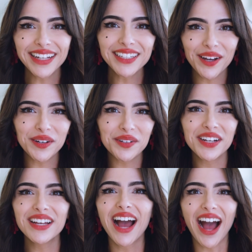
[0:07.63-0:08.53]
Hello,
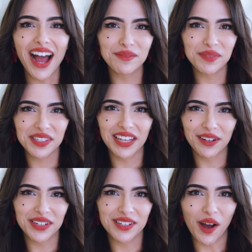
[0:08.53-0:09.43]
I'm
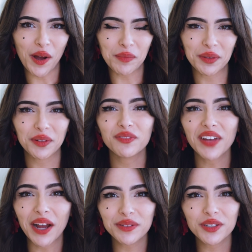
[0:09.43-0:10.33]
Sierra Domb,
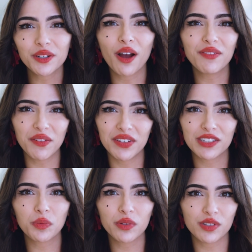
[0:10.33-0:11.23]
founder of the
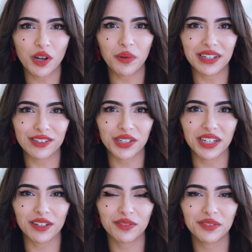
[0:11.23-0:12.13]
Visual Snow
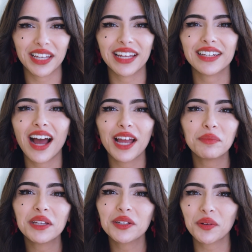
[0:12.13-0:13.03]
Initiative, and
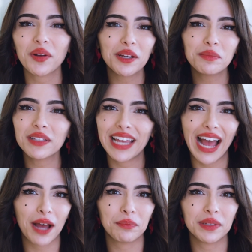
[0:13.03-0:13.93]
I'm incredibly
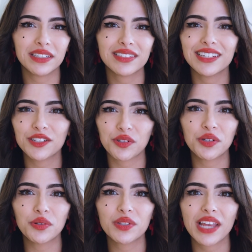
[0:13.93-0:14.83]
happy to
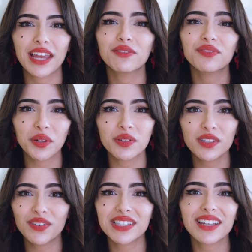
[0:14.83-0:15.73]
introduce a
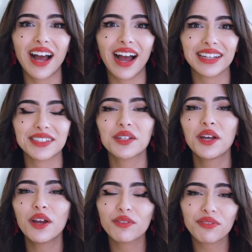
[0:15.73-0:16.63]
first of its kind,
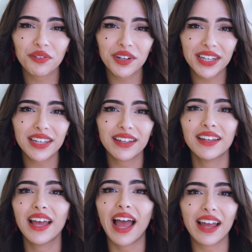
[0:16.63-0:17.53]
free,
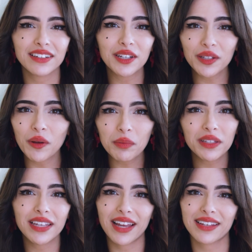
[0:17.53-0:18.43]
and
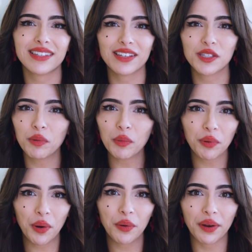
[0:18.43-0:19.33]
globally accessible
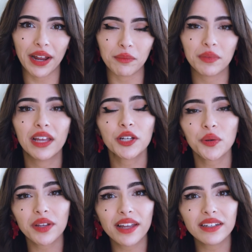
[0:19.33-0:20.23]
program
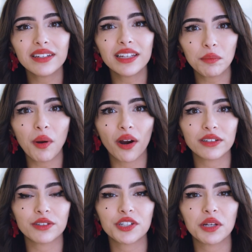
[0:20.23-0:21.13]
created in
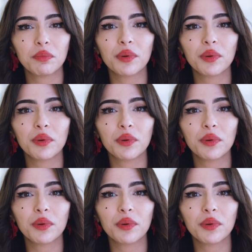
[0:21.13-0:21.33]
partnership